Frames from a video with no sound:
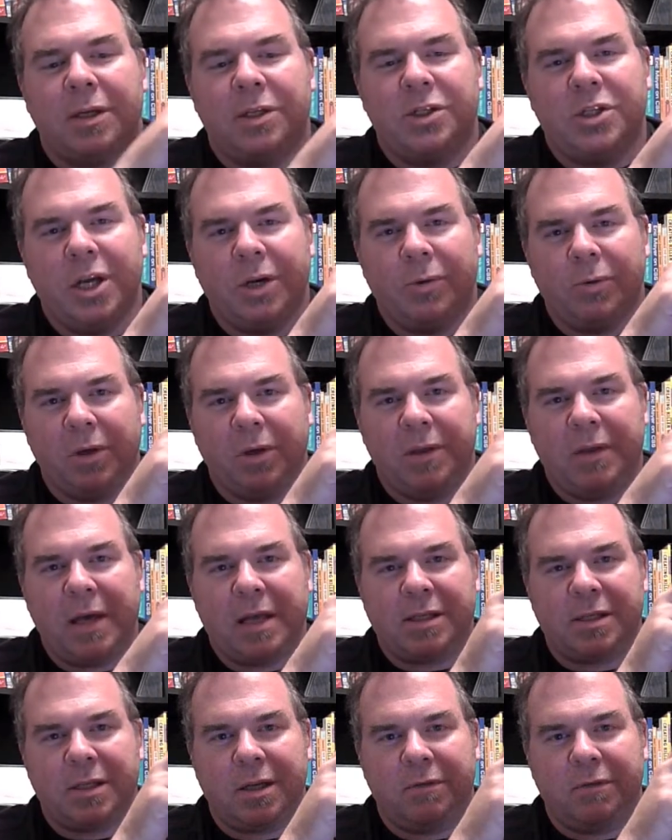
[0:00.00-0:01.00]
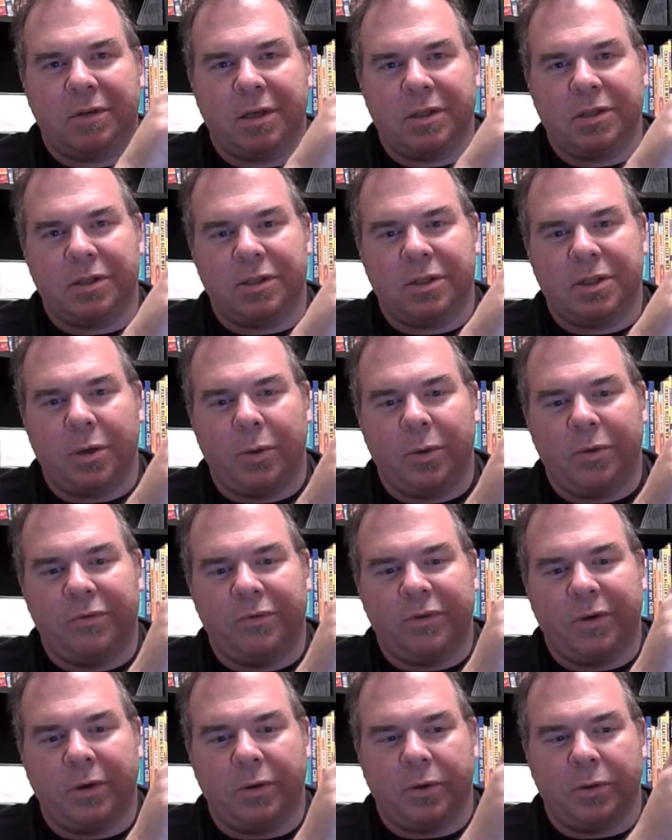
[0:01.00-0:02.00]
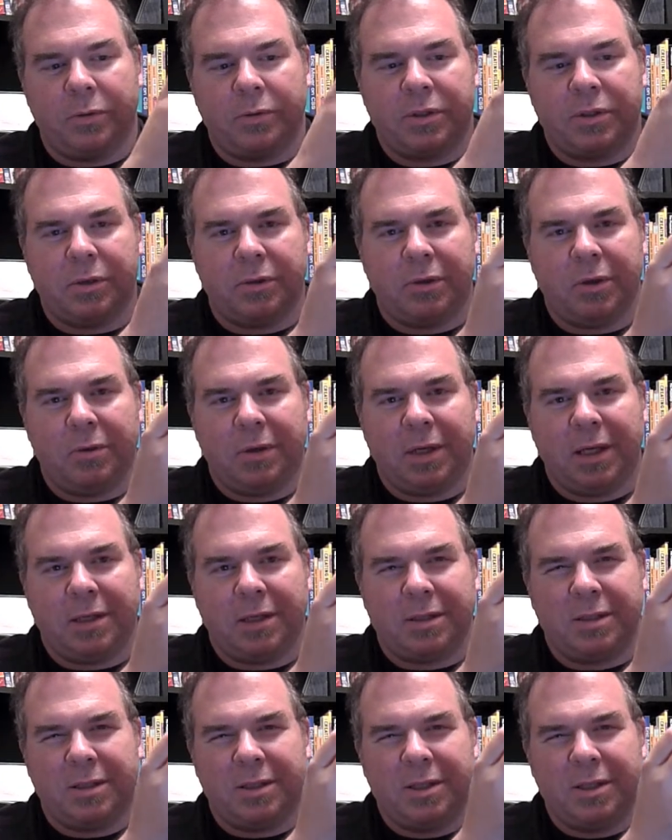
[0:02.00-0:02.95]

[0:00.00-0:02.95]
Generally that stuff doesn't show in photos, so don't get